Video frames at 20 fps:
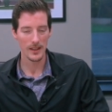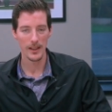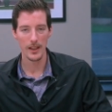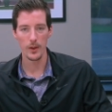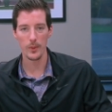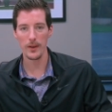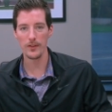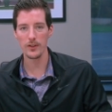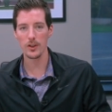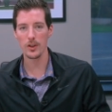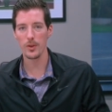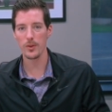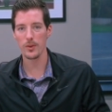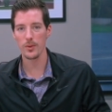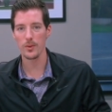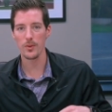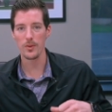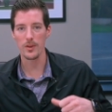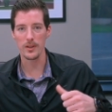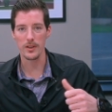We have to go
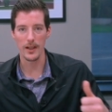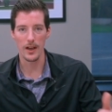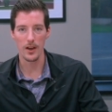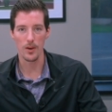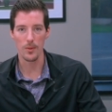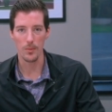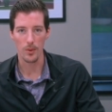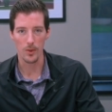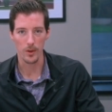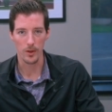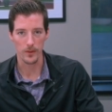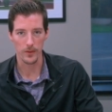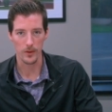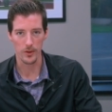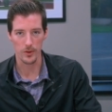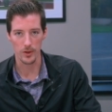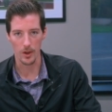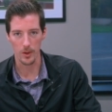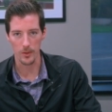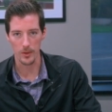through the town board for
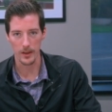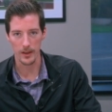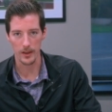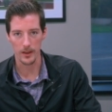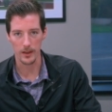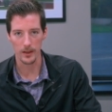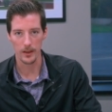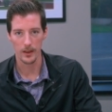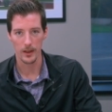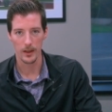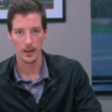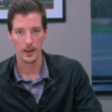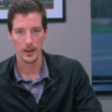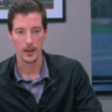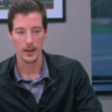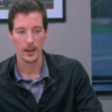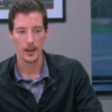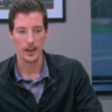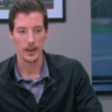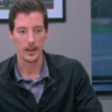zoning,
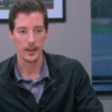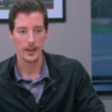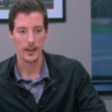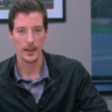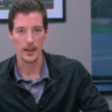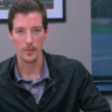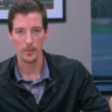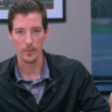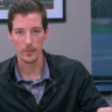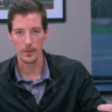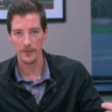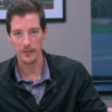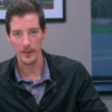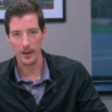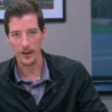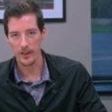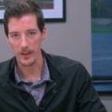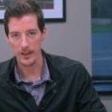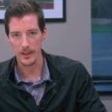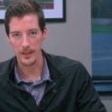and
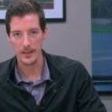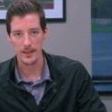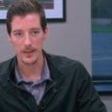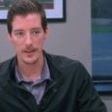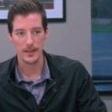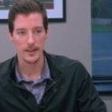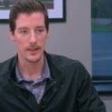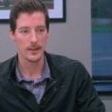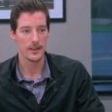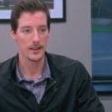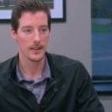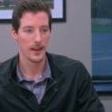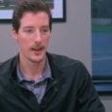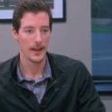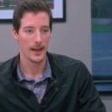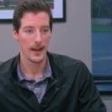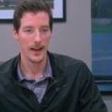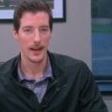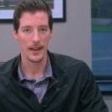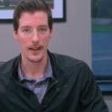variances
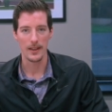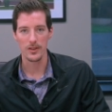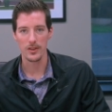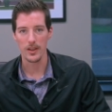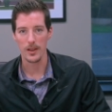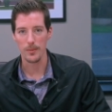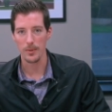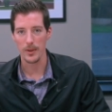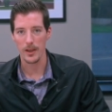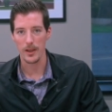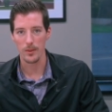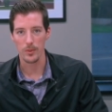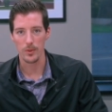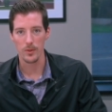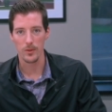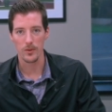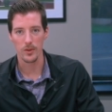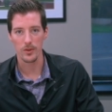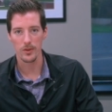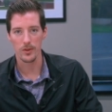and site plan
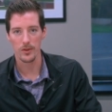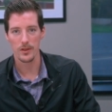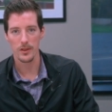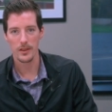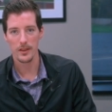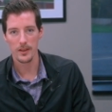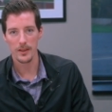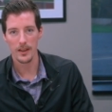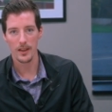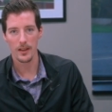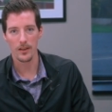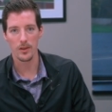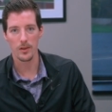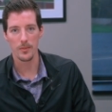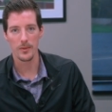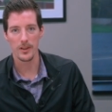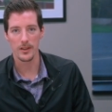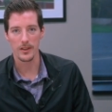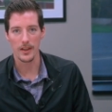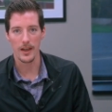approval. So it's going to take a little
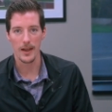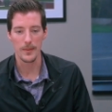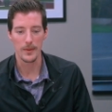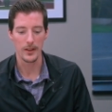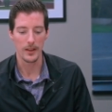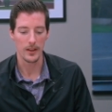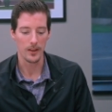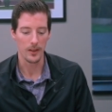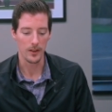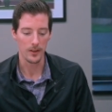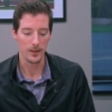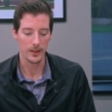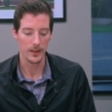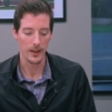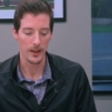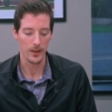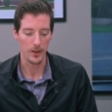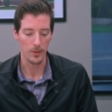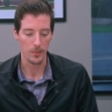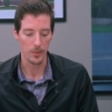bit of time to get it all
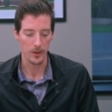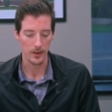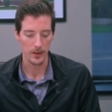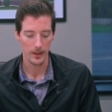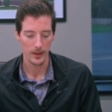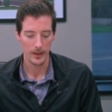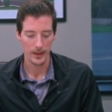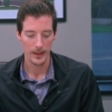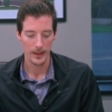together, but